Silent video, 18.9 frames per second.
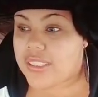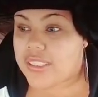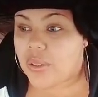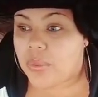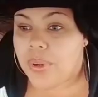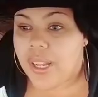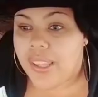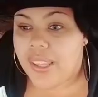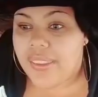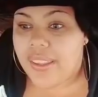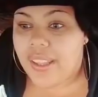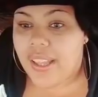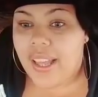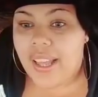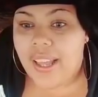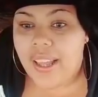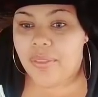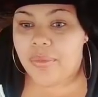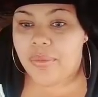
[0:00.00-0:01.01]
of whether
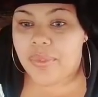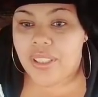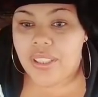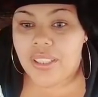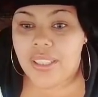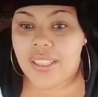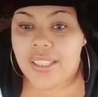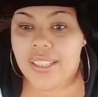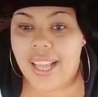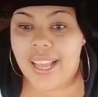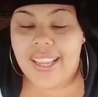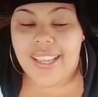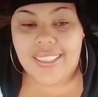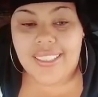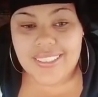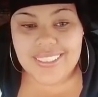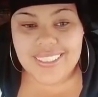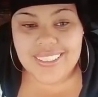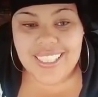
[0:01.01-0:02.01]
I
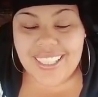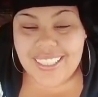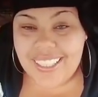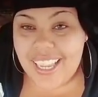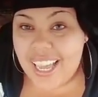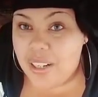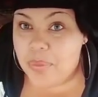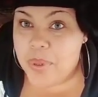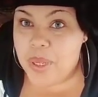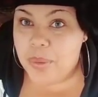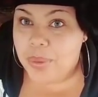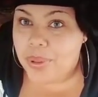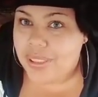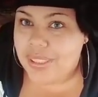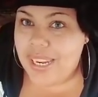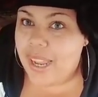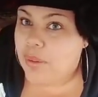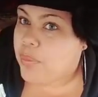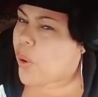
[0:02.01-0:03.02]
guess a lot of people
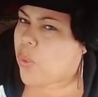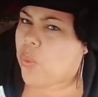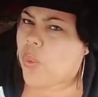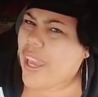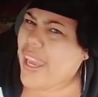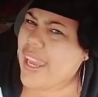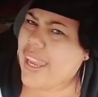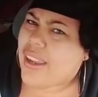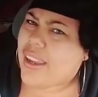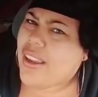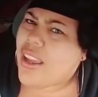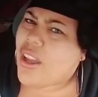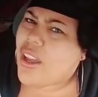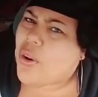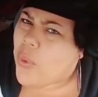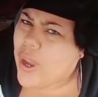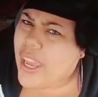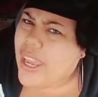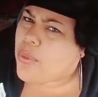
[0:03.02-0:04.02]
are like, but wait,
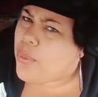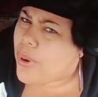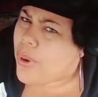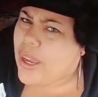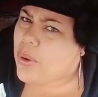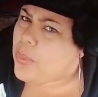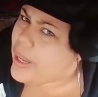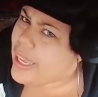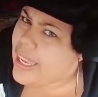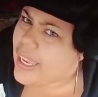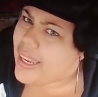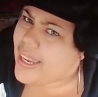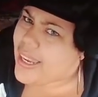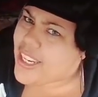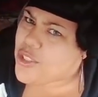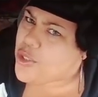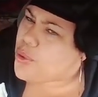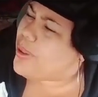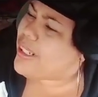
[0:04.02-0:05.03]

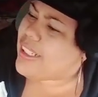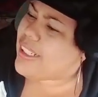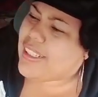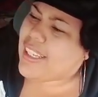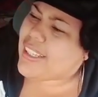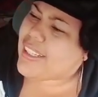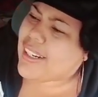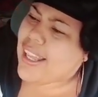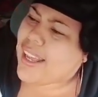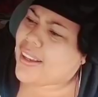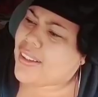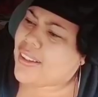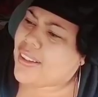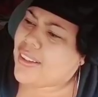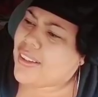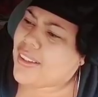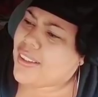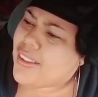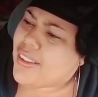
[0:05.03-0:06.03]
ain't you with a nigga now?
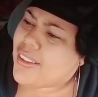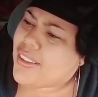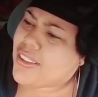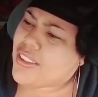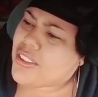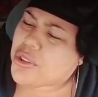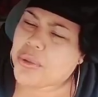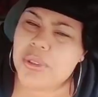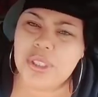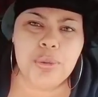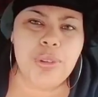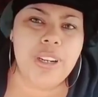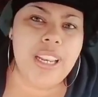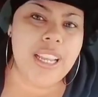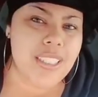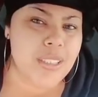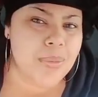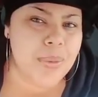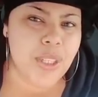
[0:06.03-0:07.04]
So is you
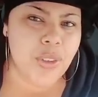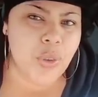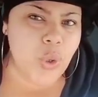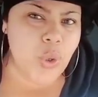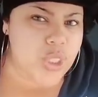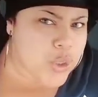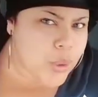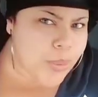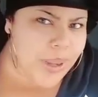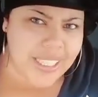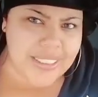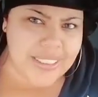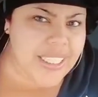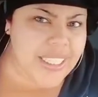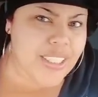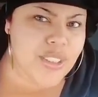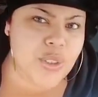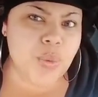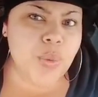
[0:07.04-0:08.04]
lesbian or is you
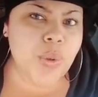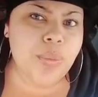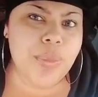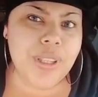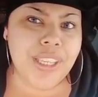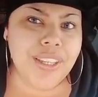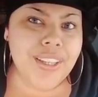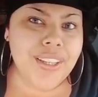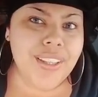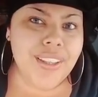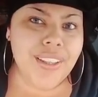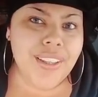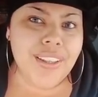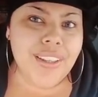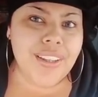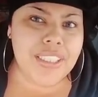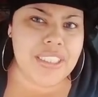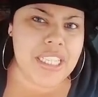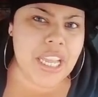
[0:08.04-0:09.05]
bisexual, Pink?
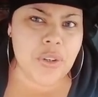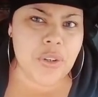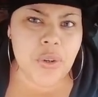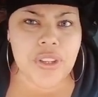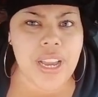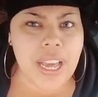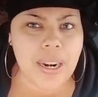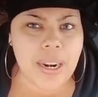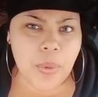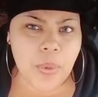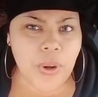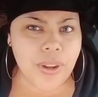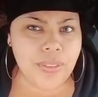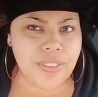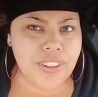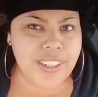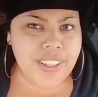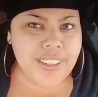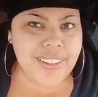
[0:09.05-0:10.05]
Because I know you got a
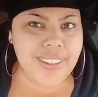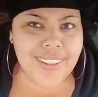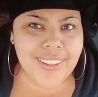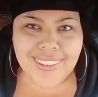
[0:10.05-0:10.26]
boyfriend.